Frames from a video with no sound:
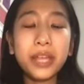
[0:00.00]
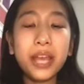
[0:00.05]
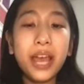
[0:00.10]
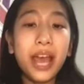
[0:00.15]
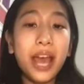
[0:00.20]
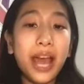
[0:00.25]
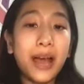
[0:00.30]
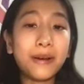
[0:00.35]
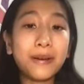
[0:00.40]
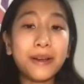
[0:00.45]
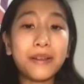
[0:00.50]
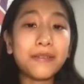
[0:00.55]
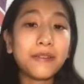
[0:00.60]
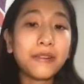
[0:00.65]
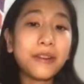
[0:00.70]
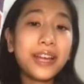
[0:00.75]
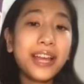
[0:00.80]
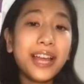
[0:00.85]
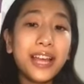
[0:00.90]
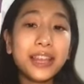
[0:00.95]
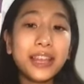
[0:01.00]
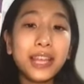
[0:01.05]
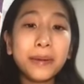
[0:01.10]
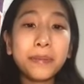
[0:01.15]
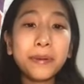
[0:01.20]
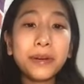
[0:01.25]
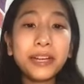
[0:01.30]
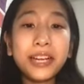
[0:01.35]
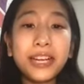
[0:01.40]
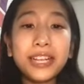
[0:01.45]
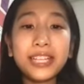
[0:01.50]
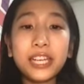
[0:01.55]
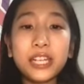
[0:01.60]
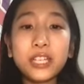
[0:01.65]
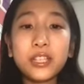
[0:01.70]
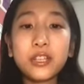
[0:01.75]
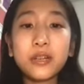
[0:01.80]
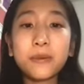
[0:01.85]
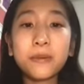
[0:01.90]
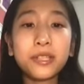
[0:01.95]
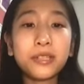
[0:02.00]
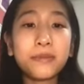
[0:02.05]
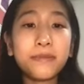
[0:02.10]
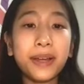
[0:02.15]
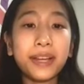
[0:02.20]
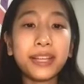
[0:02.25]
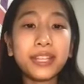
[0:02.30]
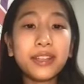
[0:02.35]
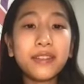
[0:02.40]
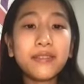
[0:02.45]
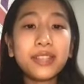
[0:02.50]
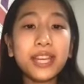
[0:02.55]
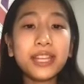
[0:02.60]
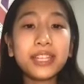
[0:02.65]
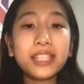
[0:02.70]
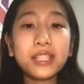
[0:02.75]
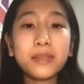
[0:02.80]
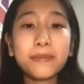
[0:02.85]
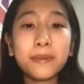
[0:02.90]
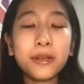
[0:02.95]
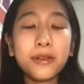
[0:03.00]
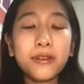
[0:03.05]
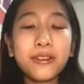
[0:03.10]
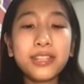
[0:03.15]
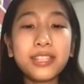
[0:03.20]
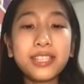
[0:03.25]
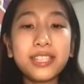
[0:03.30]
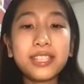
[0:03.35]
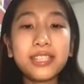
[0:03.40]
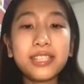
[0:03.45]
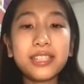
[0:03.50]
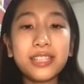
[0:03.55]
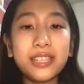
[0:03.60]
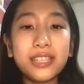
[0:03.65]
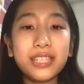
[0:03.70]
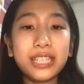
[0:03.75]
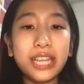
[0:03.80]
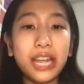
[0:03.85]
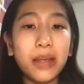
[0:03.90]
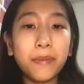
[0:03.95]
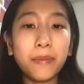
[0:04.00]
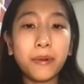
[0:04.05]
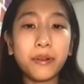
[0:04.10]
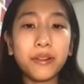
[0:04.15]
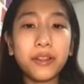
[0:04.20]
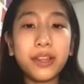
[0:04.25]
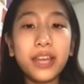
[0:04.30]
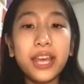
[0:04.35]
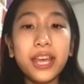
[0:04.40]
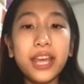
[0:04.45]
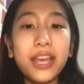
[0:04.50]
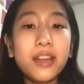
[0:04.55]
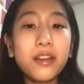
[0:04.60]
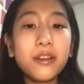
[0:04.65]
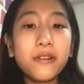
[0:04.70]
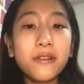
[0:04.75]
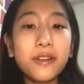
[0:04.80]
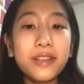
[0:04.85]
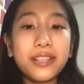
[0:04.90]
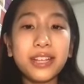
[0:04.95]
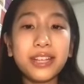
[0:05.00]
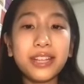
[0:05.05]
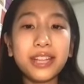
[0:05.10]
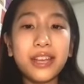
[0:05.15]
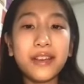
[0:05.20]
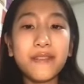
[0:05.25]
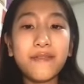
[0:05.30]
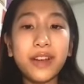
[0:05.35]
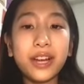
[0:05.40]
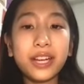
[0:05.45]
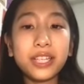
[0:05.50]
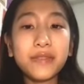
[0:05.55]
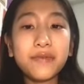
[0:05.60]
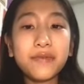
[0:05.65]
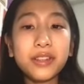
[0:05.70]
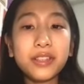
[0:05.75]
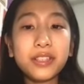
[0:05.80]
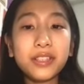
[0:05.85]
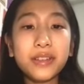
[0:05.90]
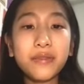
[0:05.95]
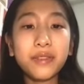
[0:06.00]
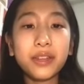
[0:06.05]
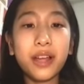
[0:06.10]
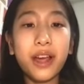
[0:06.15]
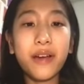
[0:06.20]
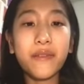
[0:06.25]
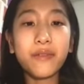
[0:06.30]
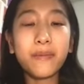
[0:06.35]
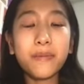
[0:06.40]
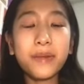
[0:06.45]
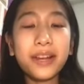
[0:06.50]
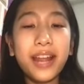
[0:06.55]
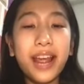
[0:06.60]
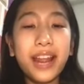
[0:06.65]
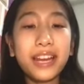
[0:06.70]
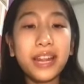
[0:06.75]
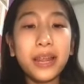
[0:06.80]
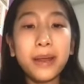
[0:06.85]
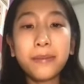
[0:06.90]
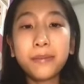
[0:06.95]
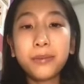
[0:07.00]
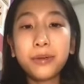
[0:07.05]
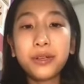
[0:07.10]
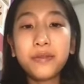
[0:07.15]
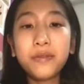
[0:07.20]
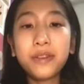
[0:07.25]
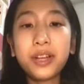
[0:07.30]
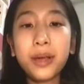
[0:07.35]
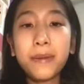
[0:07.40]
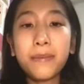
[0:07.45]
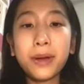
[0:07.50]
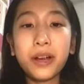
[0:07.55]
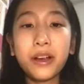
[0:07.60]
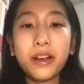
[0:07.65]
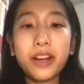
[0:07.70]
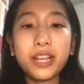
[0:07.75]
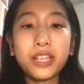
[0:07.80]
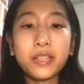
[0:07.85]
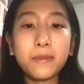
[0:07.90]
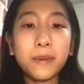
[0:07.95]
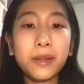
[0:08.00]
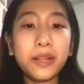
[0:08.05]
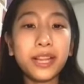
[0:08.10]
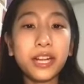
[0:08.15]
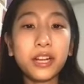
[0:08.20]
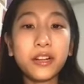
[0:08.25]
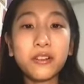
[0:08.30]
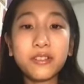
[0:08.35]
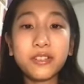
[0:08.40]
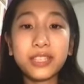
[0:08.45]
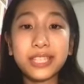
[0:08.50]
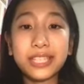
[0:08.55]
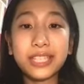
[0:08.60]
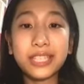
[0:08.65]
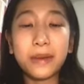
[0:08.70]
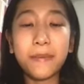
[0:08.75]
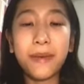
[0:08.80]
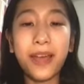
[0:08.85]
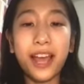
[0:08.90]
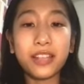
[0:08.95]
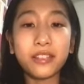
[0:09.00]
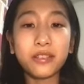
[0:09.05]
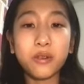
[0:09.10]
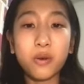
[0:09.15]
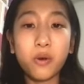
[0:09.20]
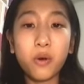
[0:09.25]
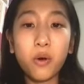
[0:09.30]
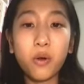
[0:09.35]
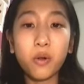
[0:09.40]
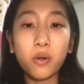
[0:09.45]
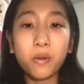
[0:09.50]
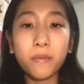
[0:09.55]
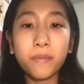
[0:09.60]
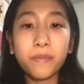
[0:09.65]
However, they bring additional perspectives and experiences to the table, increasing the effectiveness of the government and improving America's political system as a whole.